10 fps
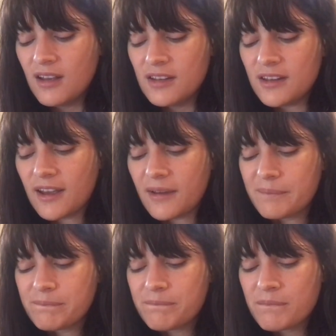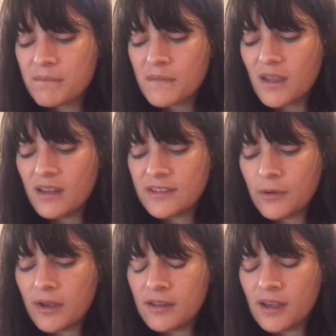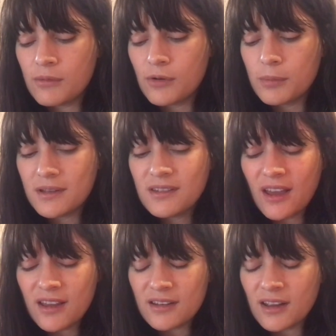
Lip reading: Yeah. So I wrote about that